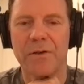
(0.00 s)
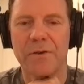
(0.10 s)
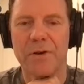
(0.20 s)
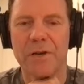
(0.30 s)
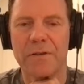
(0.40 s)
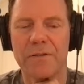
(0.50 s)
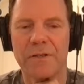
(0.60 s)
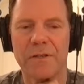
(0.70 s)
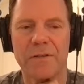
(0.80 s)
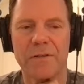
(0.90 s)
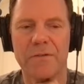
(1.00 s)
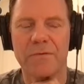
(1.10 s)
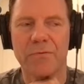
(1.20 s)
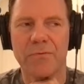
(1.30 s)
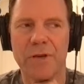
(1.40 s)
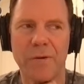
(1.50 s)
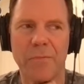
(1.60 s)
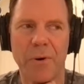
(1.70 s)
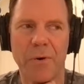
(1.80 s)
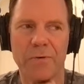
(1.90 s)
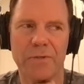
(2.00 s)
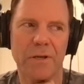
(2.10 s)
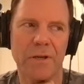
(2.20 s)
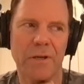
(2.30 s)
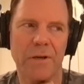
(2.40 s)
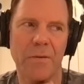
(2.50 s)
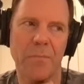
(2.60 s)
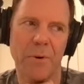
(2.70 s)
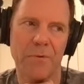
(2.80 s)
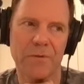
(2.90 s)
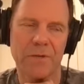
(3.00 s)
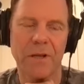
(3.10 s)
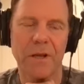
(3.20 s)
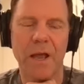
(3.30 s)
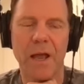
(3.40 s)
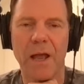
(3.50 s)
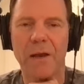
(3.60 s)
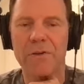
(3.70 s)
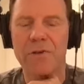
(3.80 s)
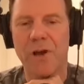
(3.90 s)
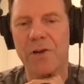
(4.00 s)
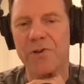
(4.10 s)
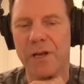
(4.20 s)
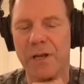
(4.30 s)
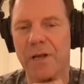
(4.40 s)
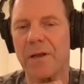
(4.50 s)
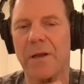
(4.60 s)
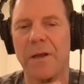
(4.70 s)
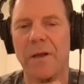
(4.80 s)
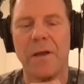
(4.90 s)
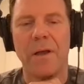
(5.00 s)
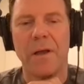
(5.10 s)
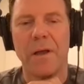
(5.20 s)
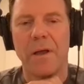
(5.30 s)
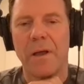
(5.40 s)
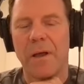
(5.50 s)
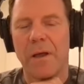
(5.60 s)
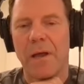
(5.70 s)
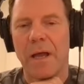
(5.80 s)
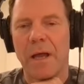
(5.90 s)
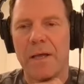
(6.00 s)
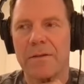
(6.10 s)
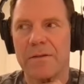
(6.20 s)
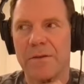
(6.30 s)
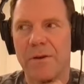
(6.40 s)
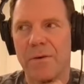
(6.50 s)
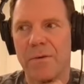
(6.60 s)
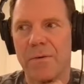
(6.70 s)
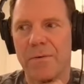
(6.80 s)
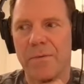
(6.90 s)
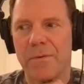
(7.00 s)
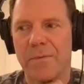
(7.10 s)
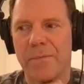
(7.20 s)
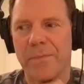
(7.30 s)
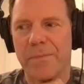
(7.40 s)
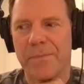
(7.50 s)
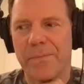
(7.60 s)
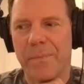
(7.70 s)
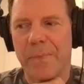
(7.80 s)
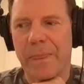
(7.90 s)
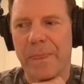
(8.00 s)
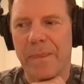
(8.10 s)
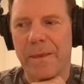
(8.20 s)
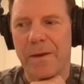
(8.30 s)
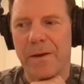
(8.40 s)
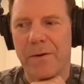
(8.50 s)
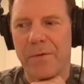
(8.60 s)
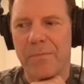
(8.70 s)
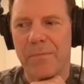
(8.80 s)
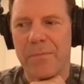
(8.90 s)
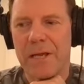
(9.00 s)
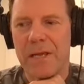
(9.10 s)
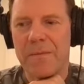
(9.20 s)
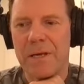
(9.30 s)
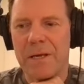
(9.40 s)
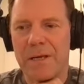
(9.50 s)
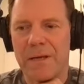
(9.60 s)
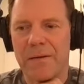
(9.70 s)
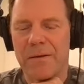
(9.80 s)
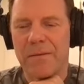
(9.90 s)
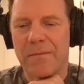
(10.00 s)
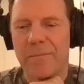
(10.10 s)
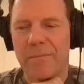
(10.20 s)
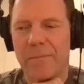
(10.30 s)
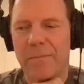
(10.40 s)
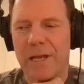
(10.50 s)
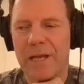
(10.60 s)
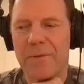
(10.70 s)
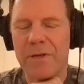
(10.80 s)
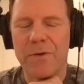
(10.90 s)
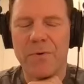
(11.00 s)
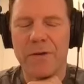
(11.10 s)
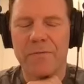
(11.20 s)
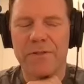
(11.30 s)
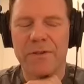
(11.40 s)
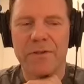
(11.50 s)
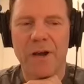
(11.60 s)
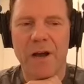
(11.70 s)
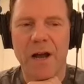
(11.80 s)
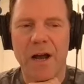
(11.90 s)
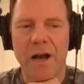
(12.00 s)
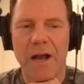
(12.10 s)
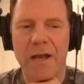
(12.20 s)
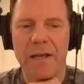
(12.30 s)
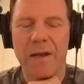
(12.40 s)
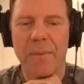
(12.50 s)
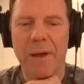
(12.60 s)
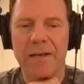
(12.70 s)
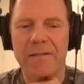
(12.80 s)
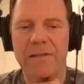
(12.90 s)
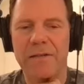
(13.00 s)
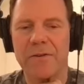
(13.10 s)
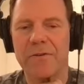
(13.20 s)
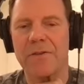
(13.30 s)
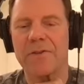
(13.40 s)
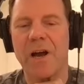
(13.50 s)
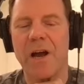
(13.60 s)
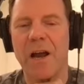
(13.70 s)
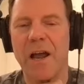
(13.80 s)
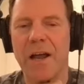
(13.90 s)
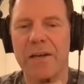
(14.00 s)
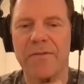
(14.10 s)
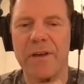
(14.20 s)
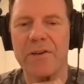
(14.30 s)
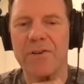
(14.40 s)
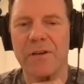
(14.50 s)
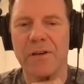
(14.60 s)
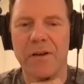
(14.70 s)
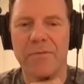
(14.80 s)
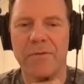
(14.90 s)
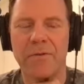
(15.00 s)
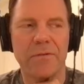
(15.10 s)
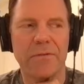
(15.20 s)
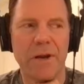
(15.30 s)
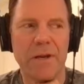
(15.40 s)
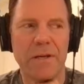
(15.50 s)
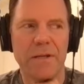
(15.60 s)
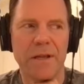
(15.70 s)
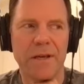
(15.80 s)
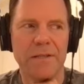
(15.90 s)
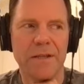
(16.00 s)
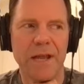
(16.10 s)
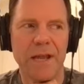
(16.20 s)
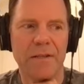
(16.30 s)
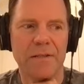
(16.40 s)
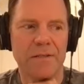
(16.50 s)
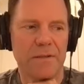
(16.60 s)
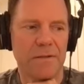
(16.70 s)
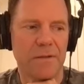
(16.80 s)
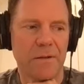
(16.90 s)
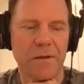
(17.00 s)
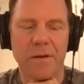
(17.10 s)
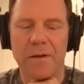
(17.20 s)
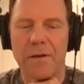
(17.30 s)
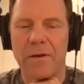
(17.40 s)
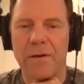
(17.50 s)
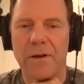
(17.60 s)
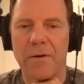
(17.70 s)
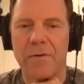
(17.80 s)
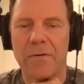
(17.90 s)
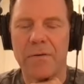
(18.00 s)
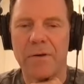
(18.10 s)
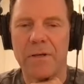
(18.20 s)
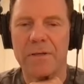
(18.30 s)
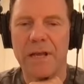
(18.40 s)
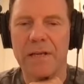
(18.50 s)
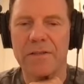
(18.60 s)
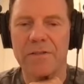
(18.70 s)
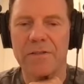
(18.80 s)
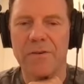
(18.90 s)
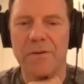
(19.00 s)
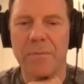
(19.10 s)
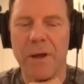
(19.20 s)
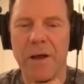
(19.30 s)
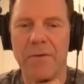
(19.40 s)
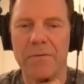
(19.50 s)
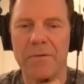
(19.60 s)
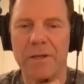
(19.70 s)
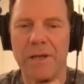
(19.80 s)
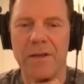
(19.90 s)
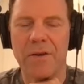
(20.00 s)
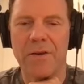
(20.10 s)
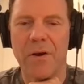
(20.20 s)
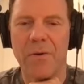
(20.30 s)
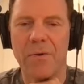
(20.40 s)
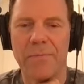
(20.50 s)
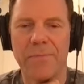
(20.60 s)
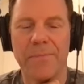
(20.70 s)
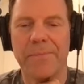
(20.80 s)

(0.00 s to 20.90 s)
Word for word: curious it is recomposing and composing and judging and so you know maybe maybe you have such a high capacity or such a high activation level right that it takes you know it takes a certain amount to get you going